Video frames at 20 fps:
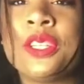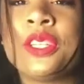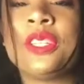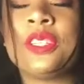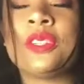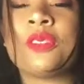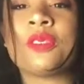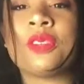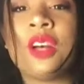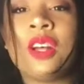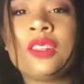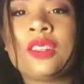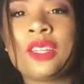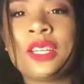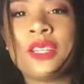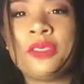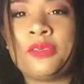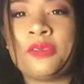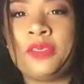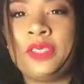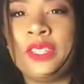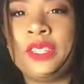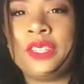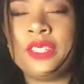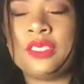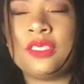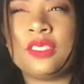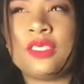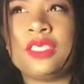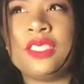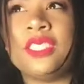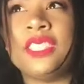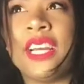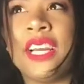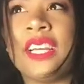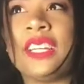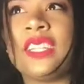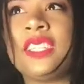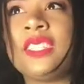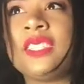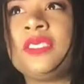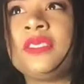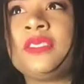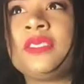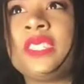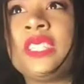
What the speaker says: not look at fear as such a negative.